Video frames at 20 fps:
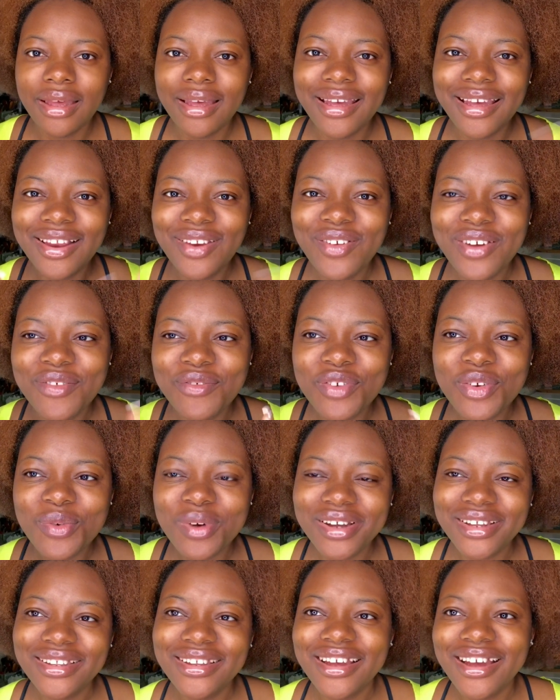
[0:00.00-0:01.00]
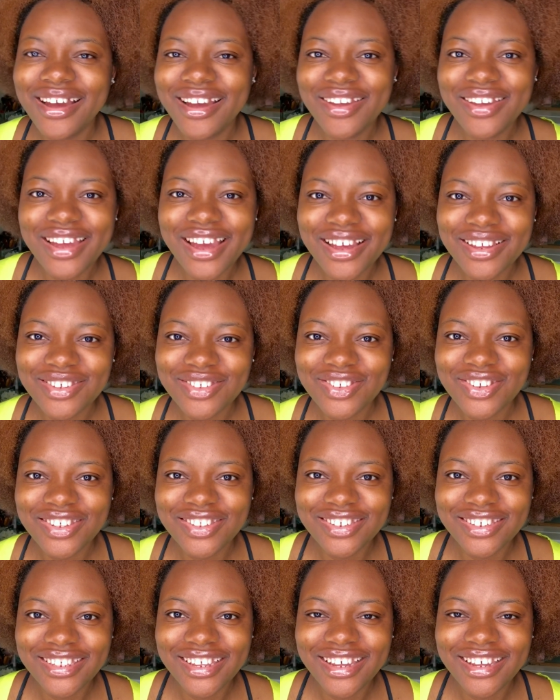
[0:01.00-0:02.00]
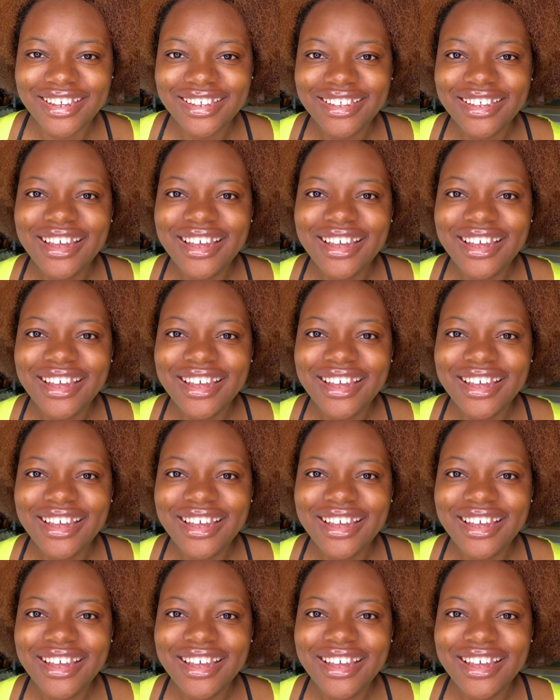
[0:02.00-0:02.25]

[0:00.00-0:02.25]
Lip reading: Hello everyone, how you guys doing today?